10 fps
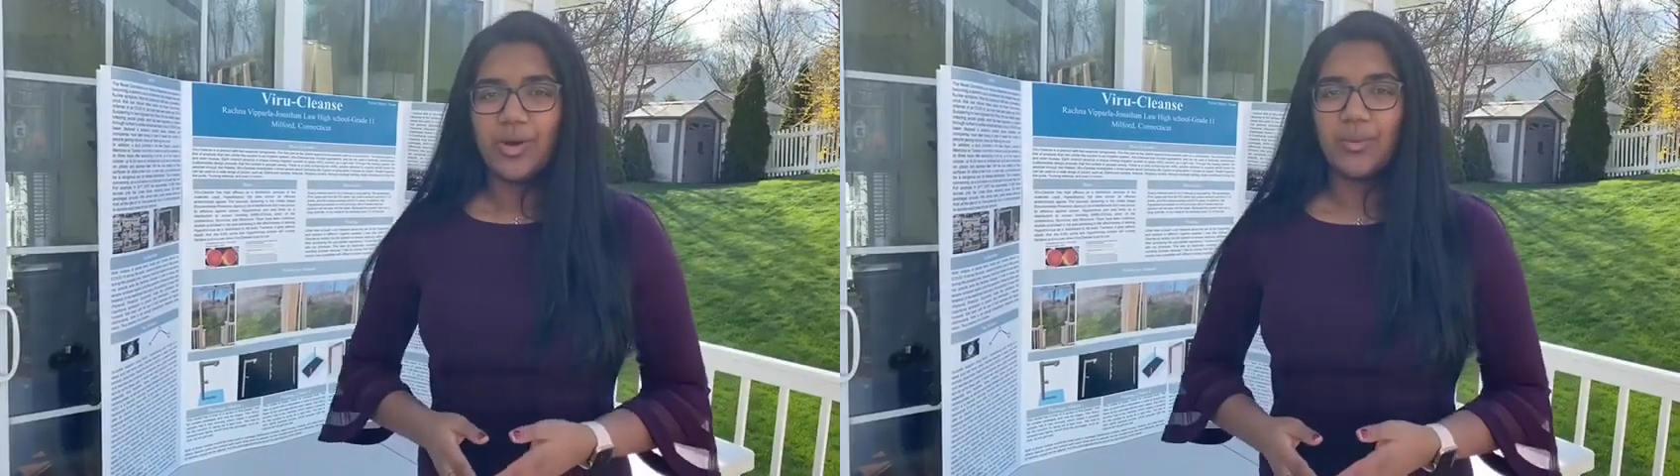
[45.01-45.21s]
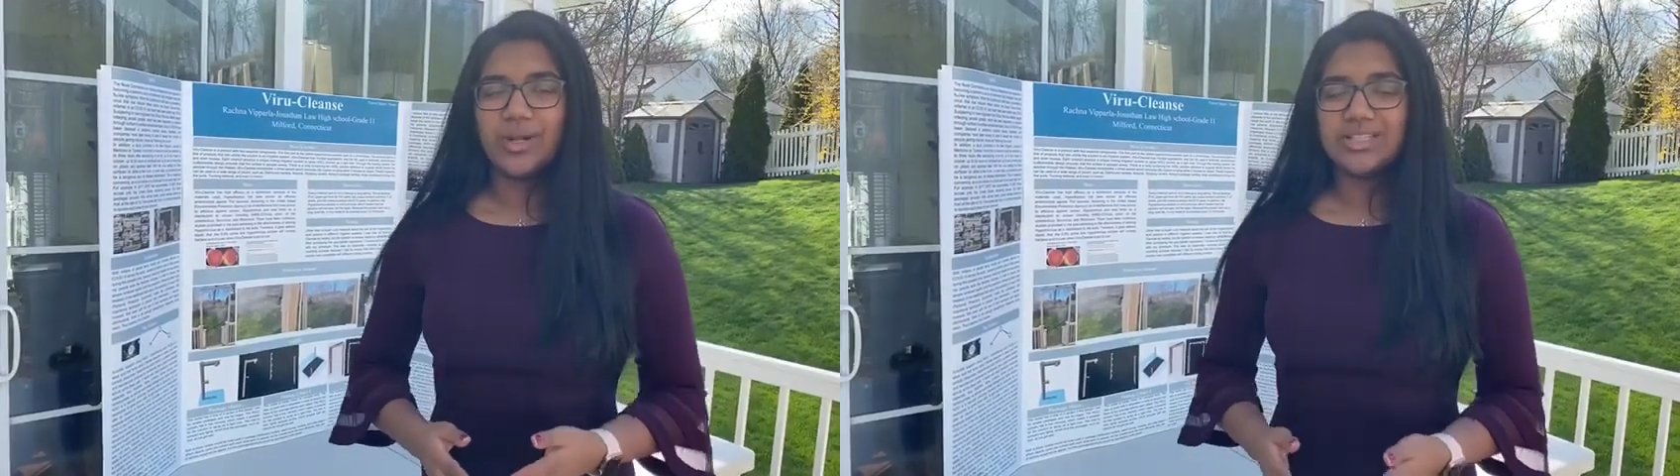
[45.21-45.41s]

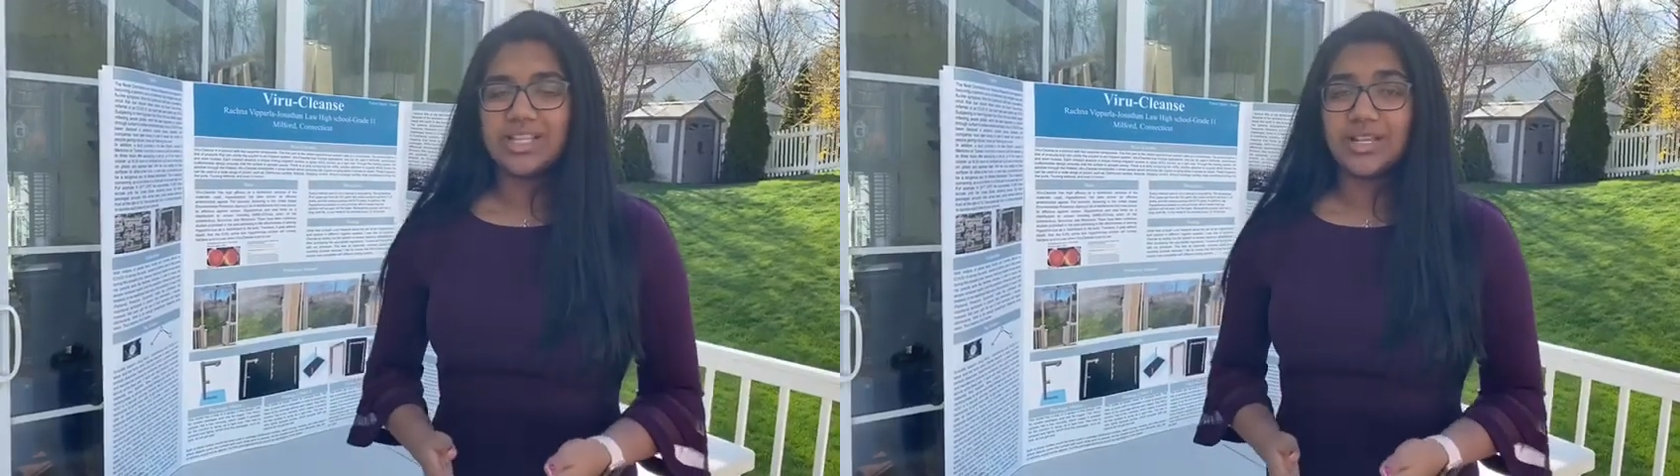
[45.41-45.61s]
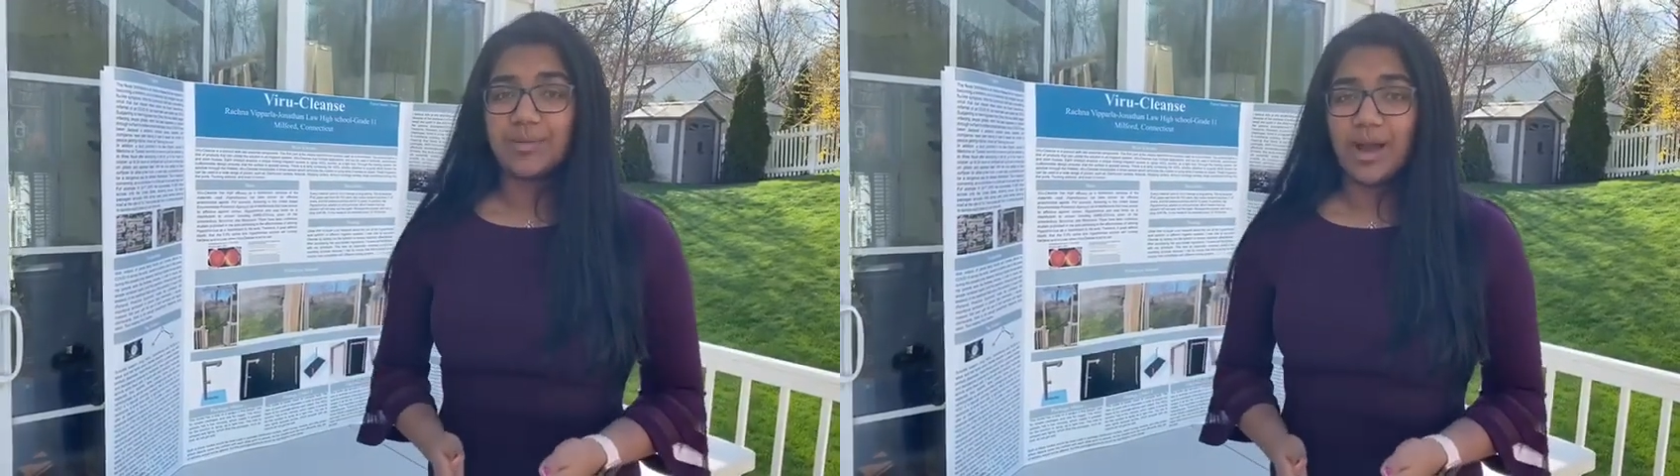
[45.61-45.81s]
One
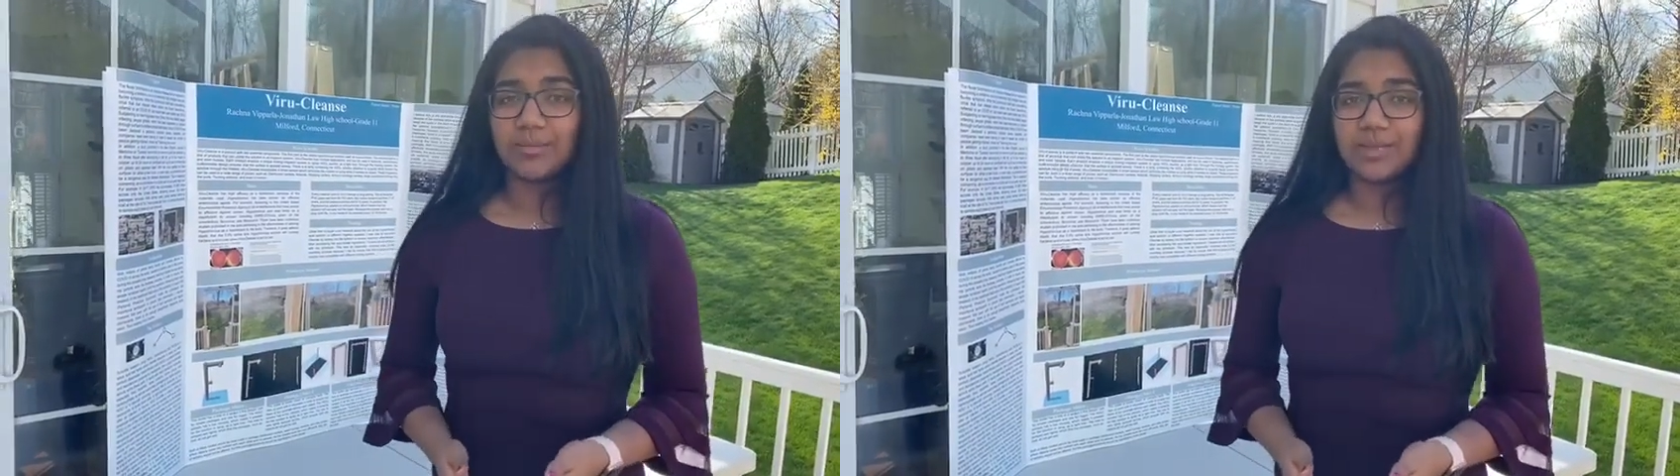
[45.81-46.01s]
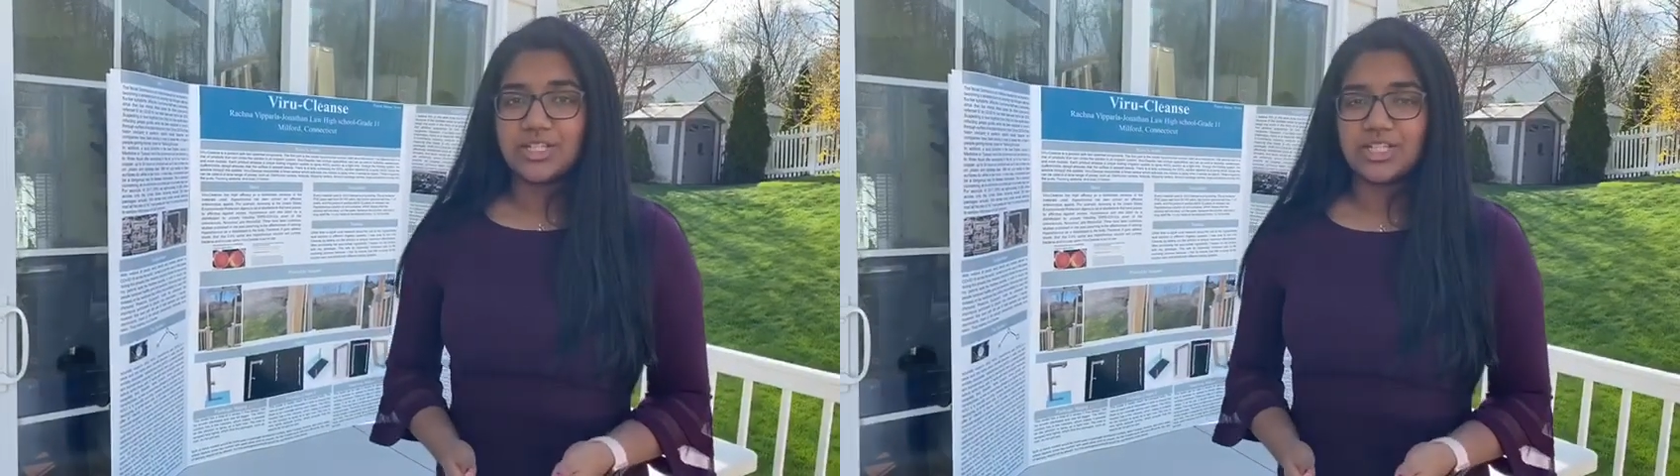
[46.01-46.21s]
study
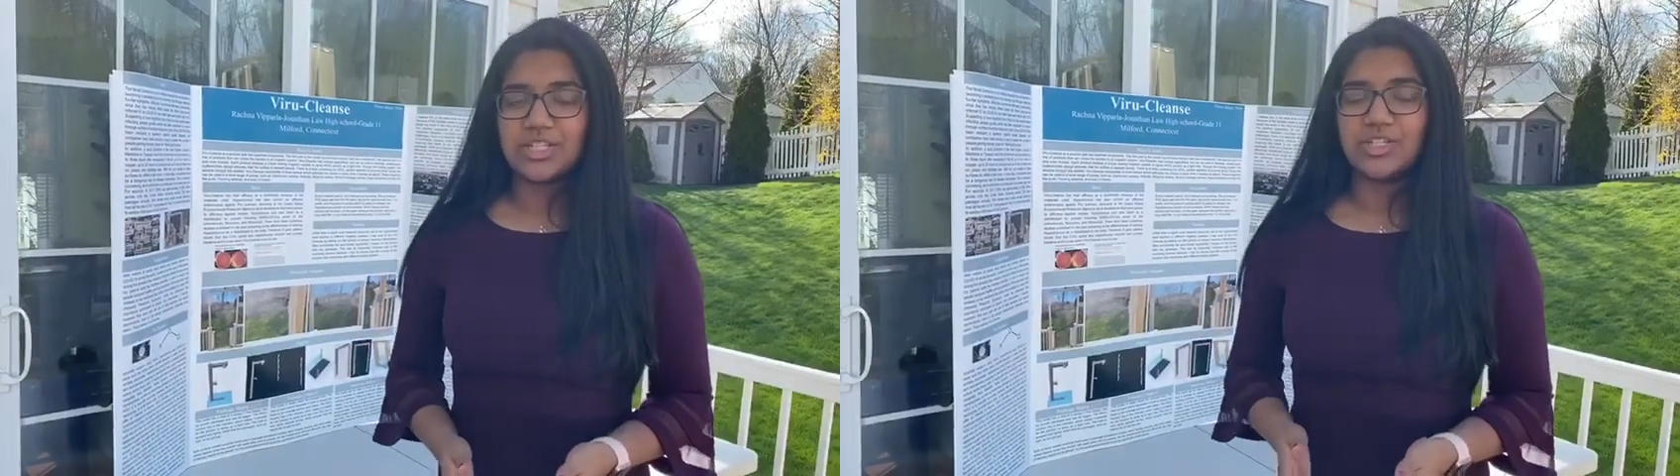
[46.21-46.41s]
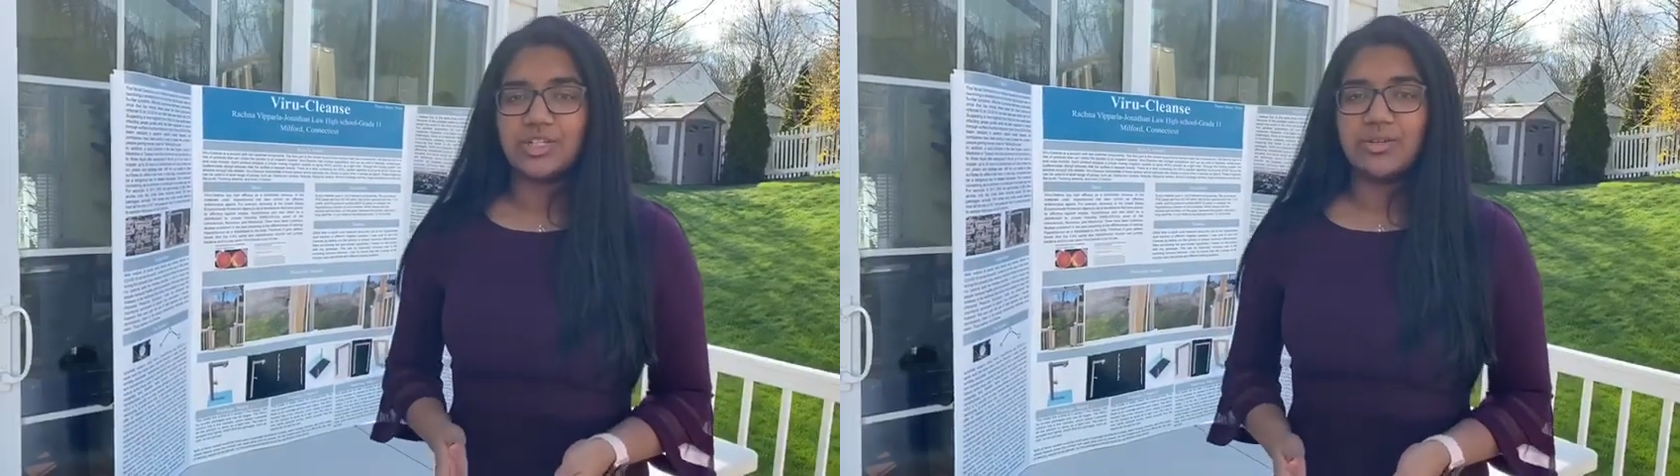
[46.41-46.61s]
published in
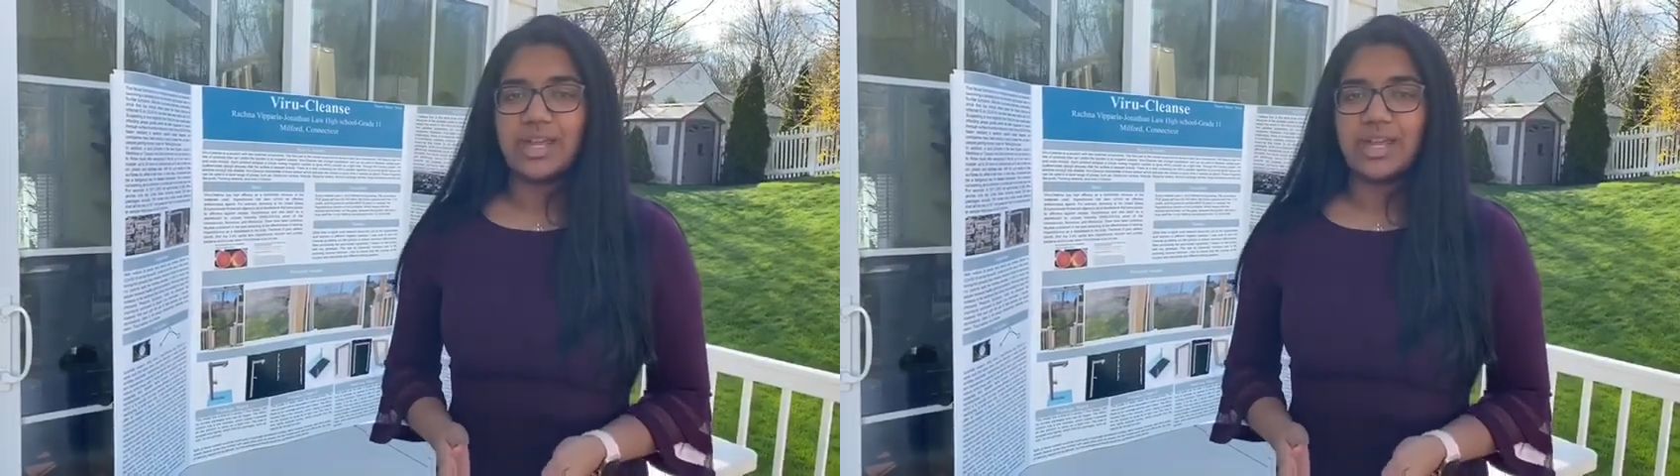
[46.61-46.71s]
the New